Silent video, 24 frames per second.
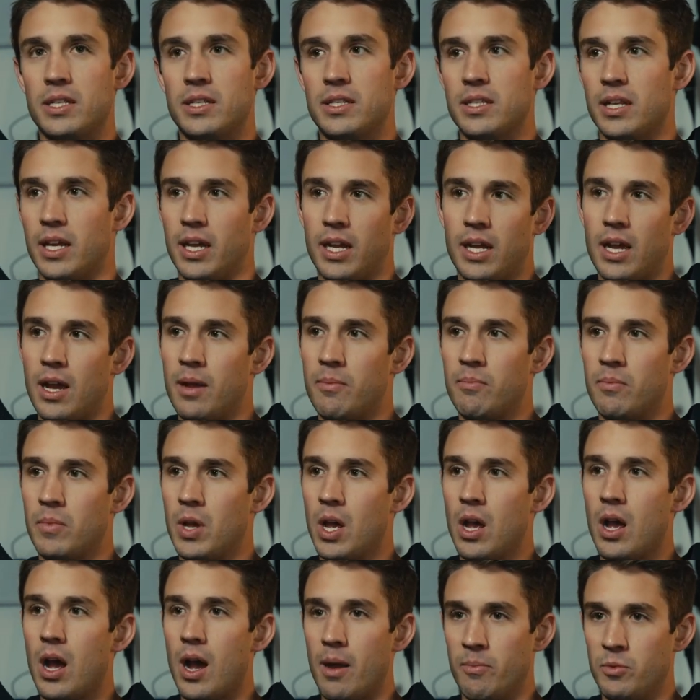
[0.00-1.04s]
It's like I'm
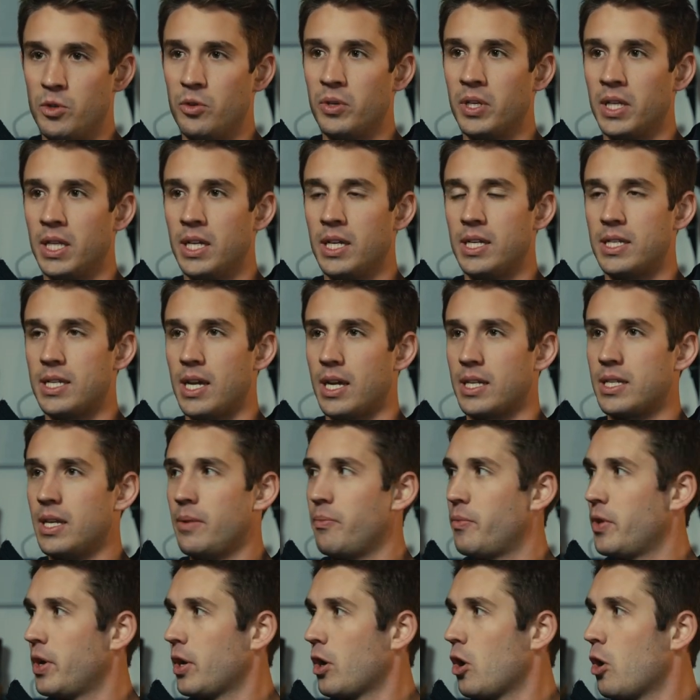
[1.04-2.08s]
doing the exact
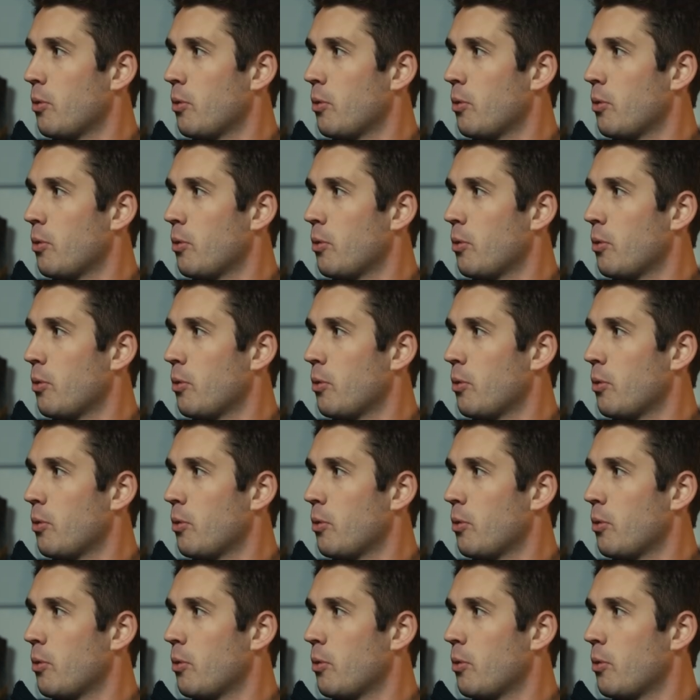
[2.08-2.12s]
same thing,